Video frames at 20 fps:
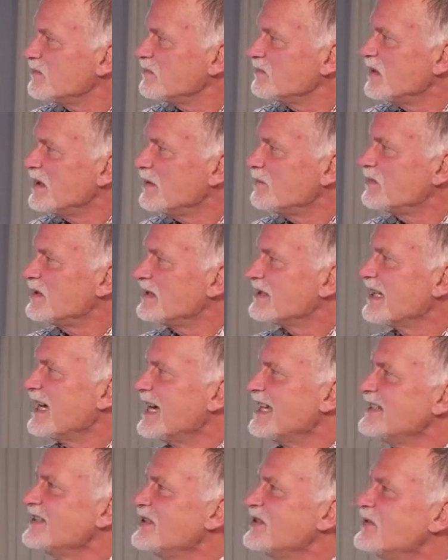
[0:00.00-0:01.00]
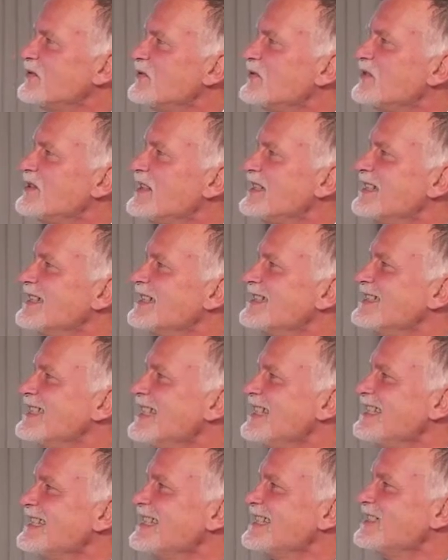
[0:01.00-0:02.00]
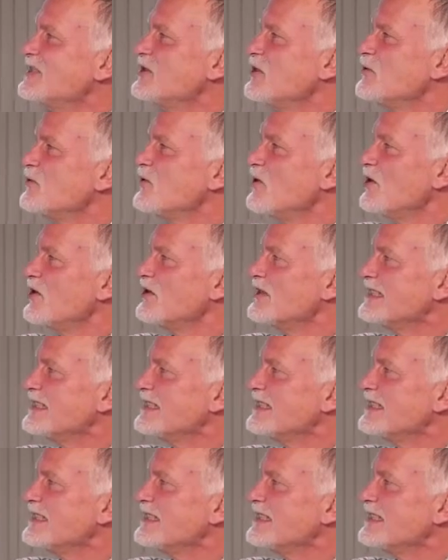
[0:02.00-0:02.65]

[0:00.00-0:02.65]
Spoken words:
people kind of did so-called